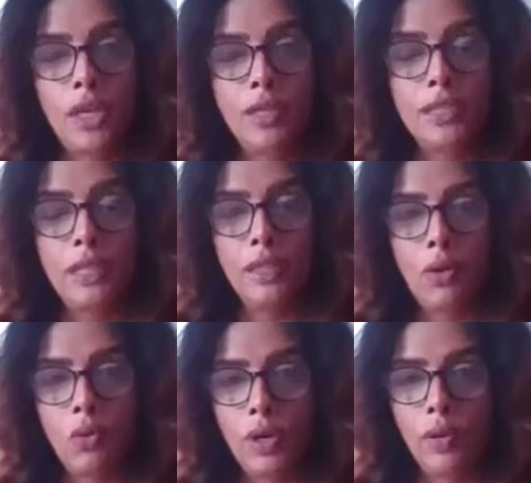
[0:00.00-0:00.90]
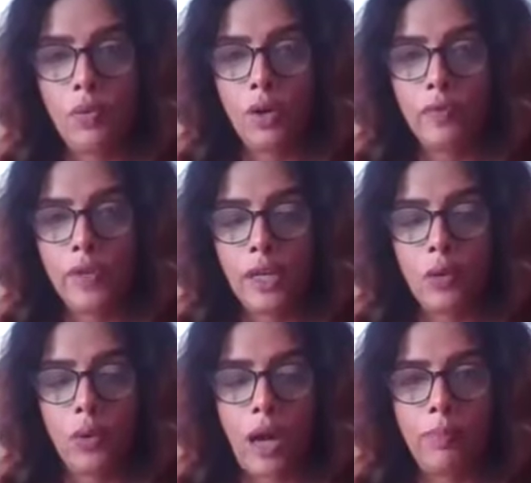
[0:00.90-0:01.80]
oldest, and the only
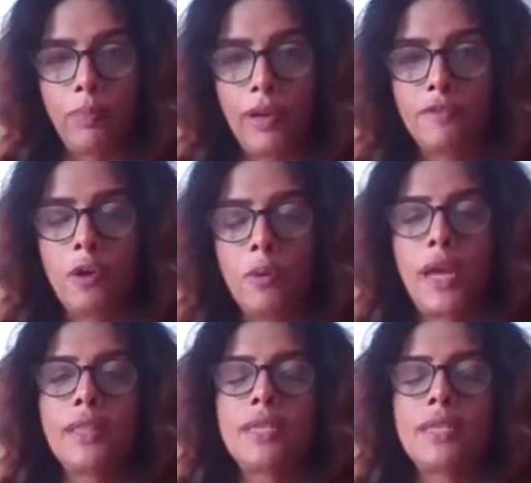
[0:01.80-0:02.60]
award-winning low-carb platform